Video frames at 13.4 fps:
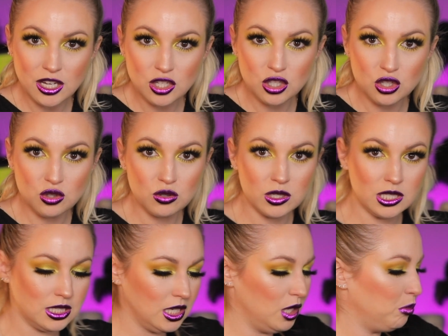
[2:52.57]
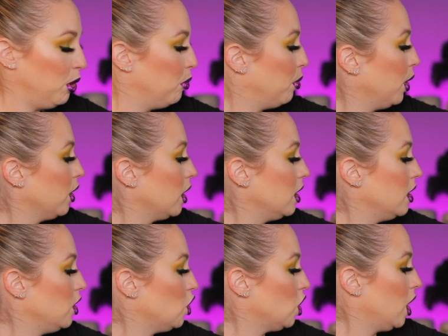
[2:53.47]
extra deep
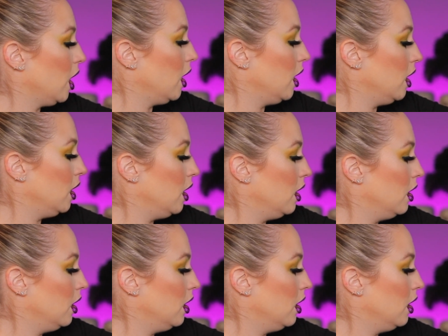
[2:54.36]
burgundy shade.